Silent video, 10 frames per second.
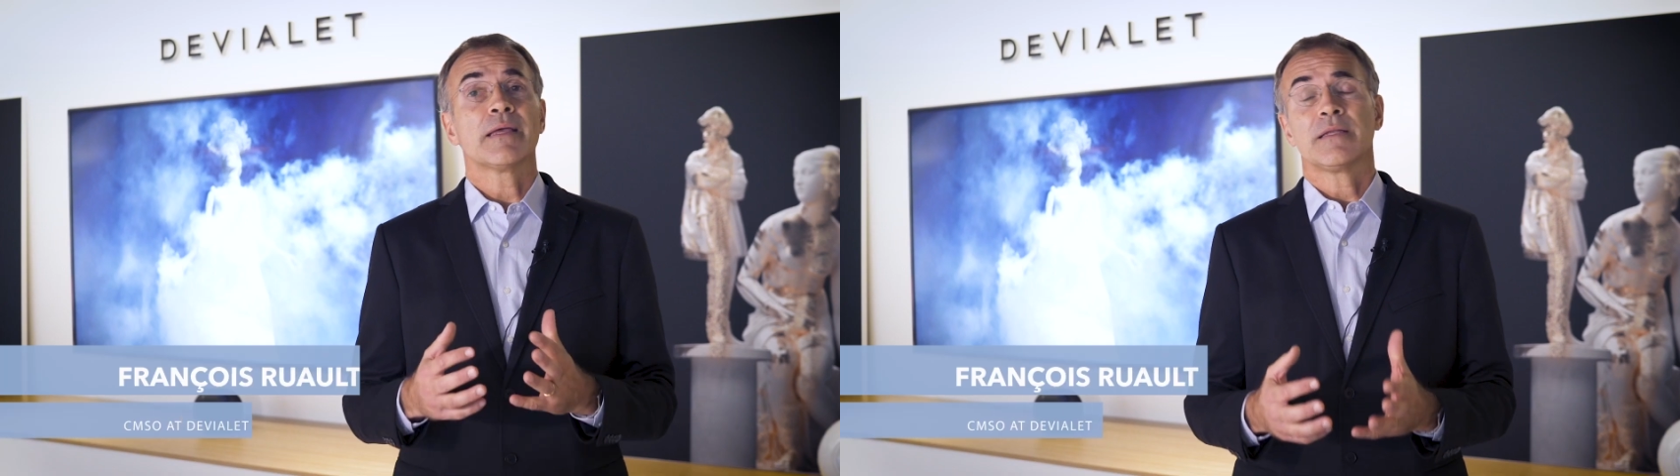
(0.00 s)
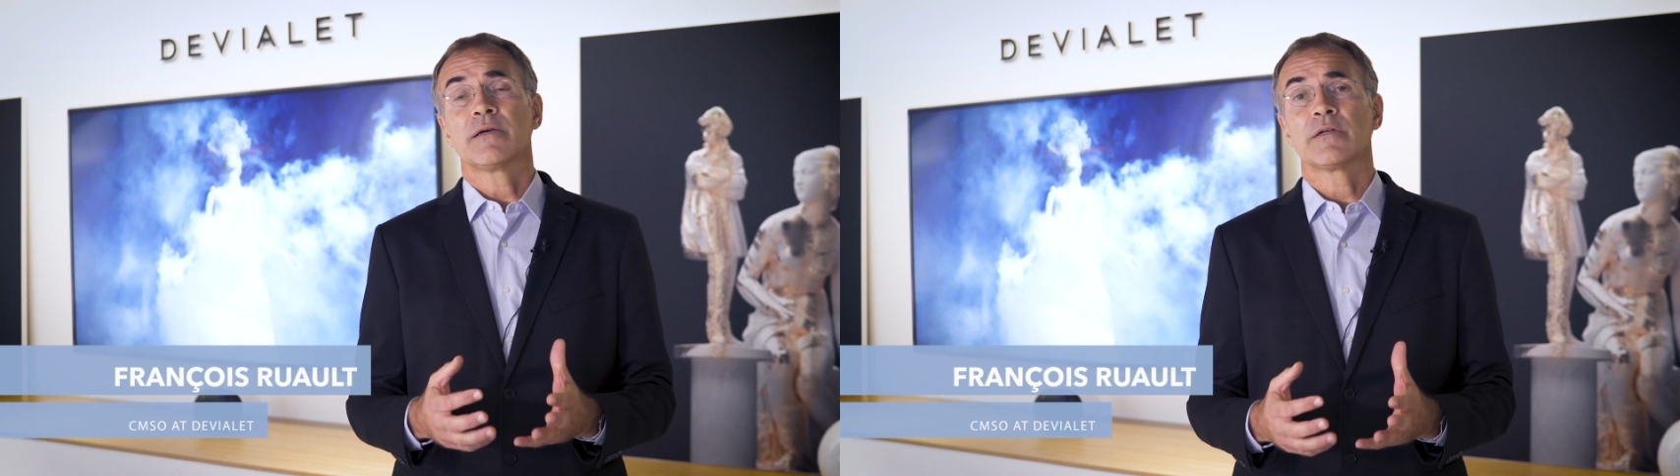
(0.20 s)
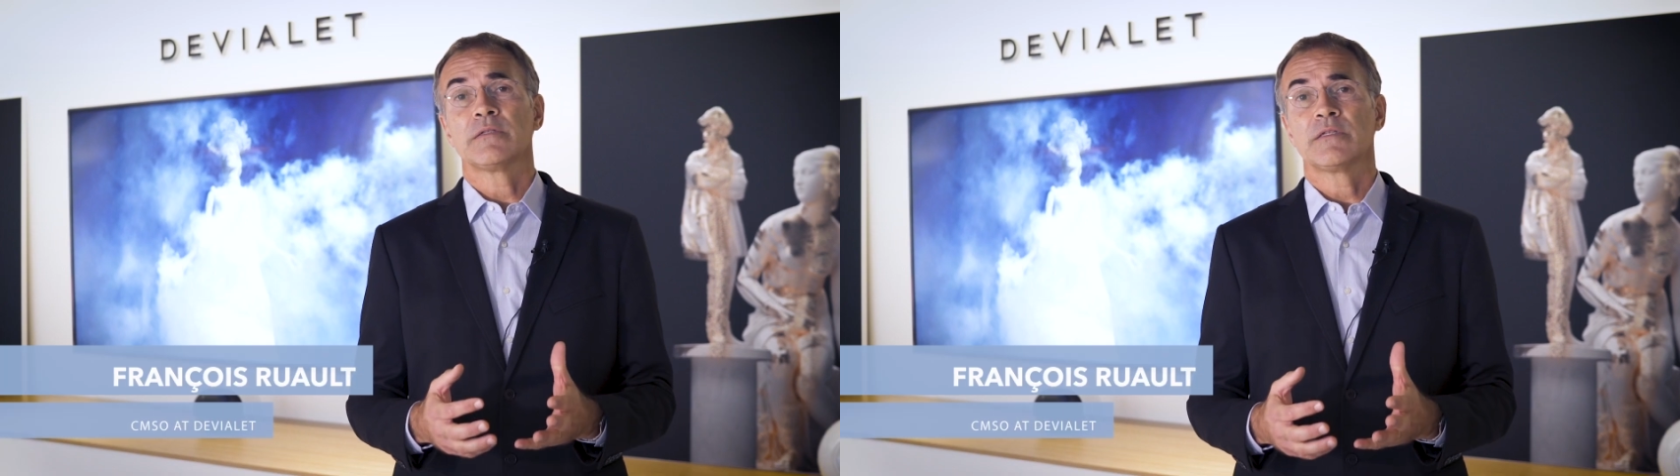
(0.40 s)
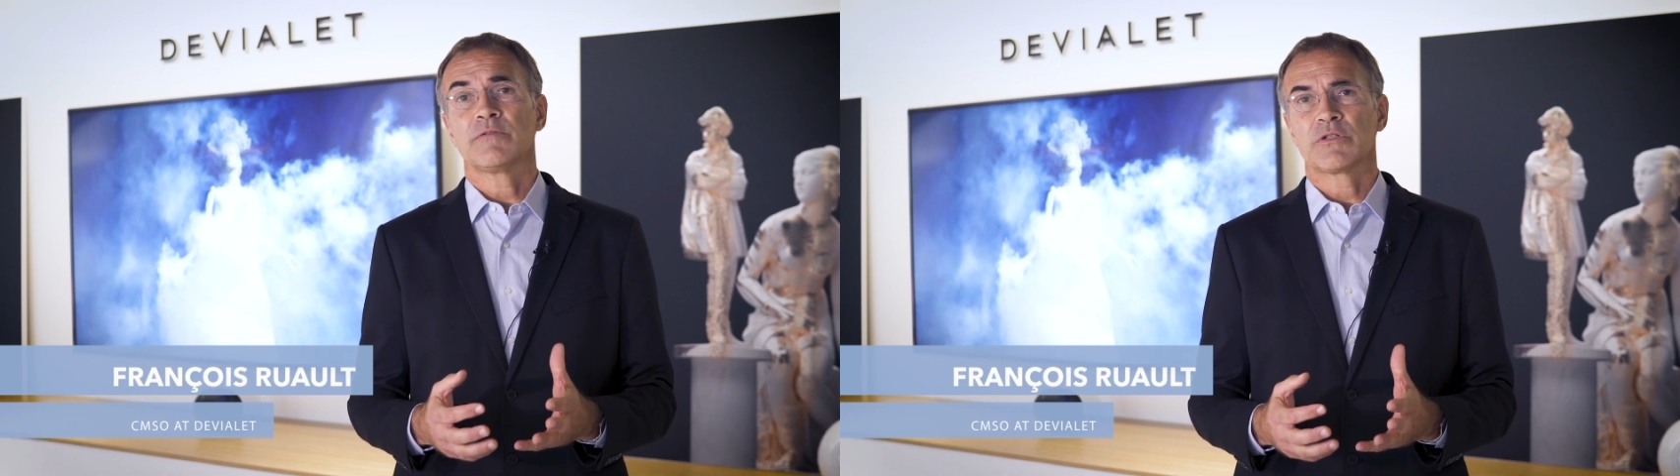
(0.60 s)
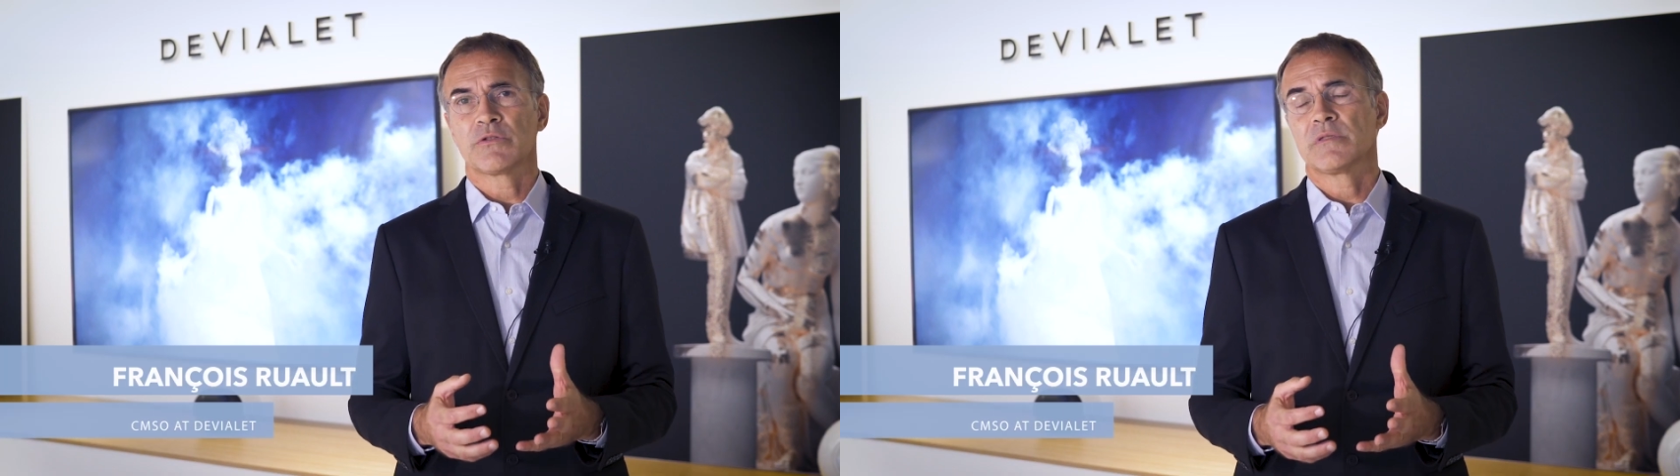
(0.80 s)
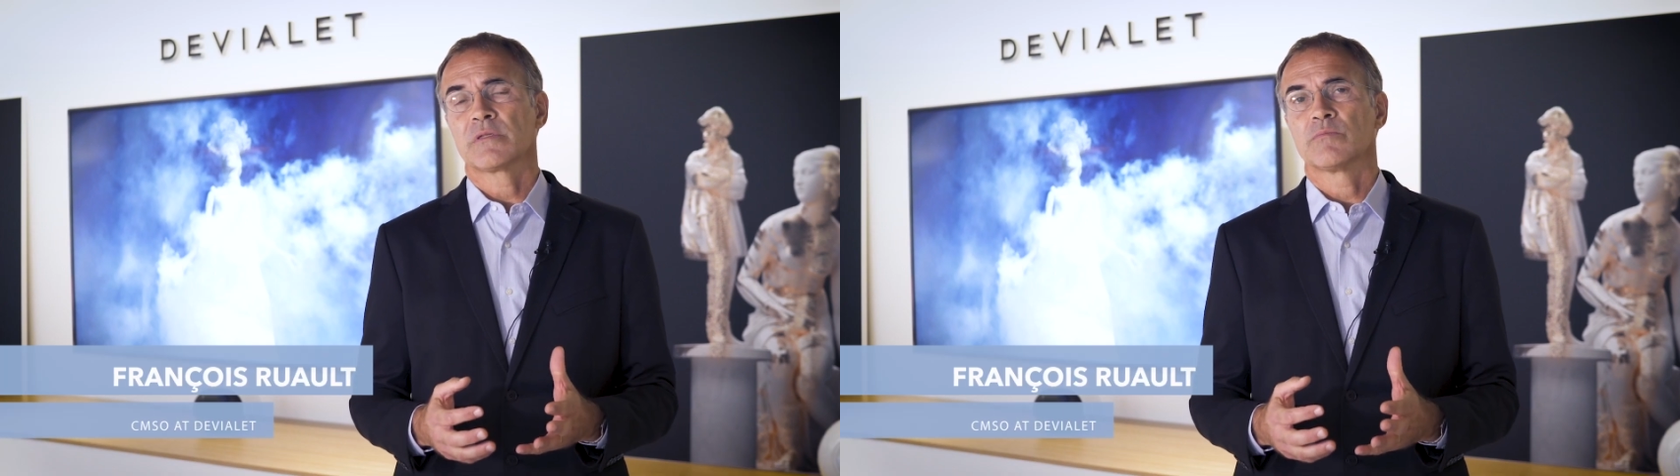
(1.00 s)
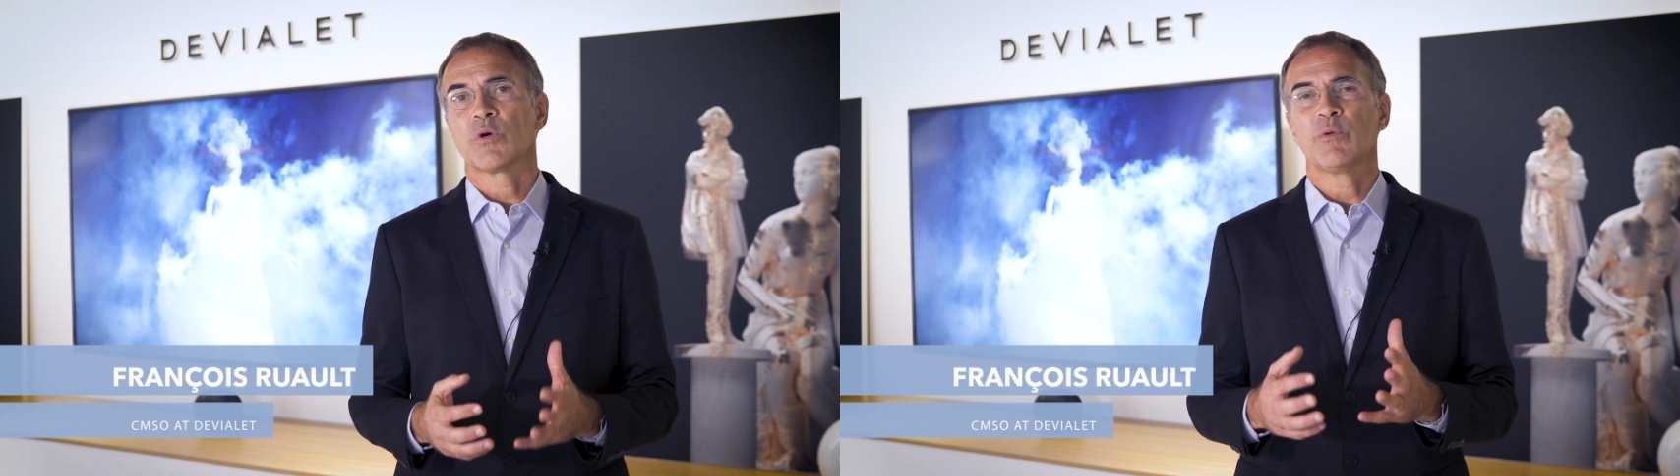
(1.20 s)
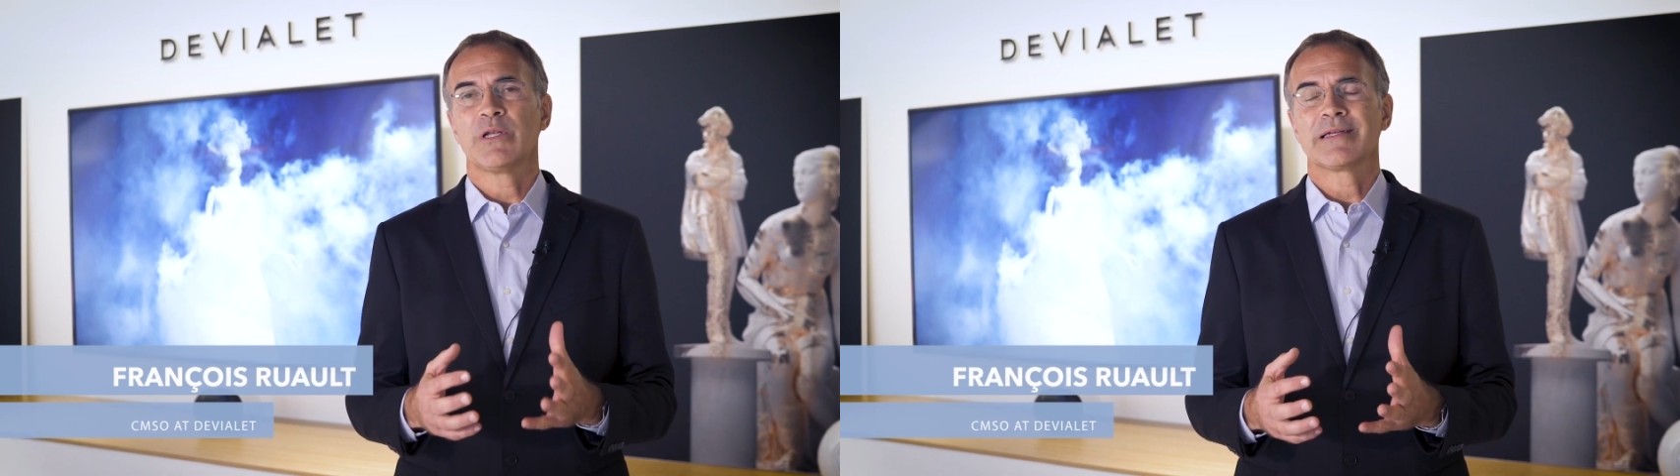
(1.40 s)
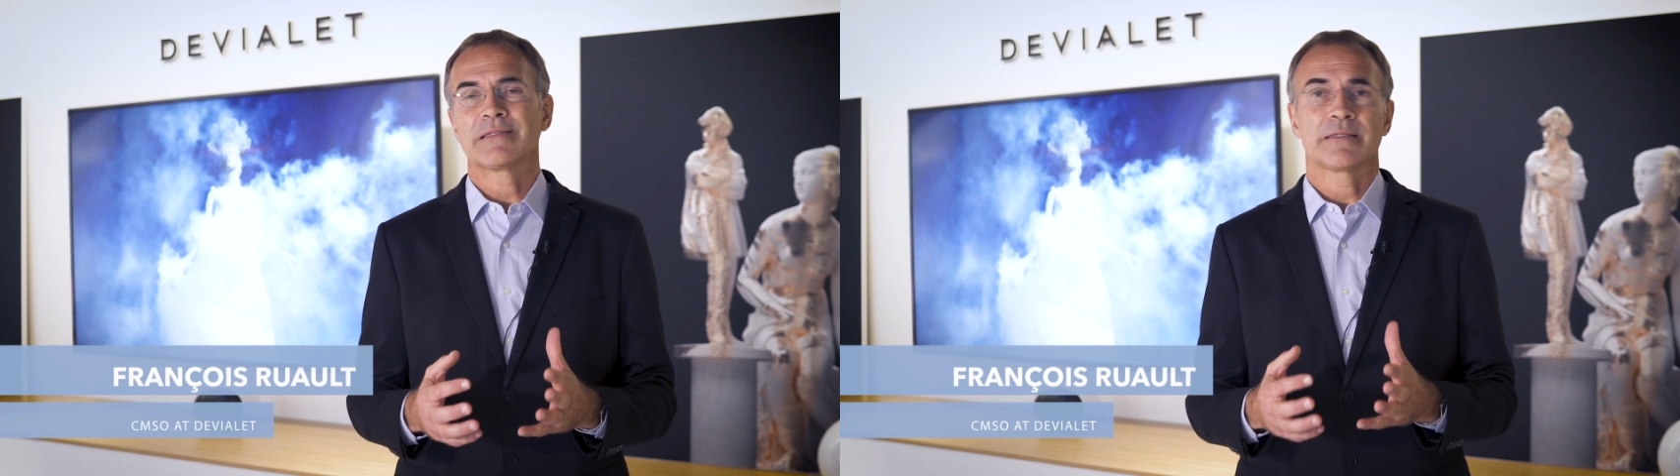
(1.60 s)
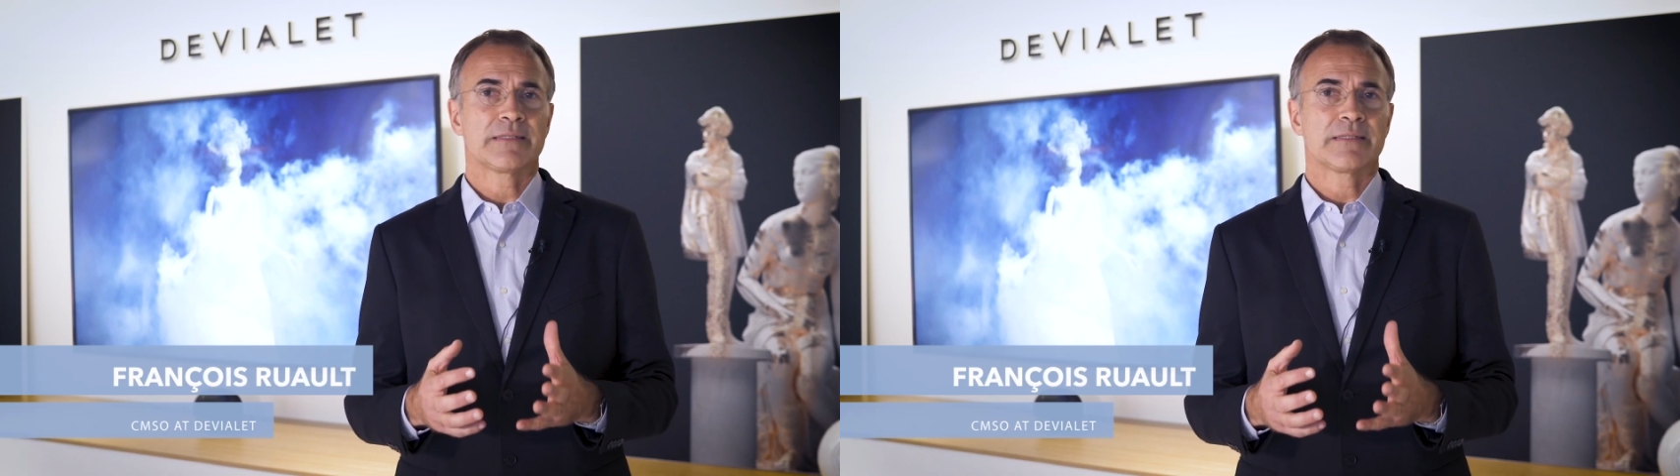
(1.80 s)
and R&D divisions mobilized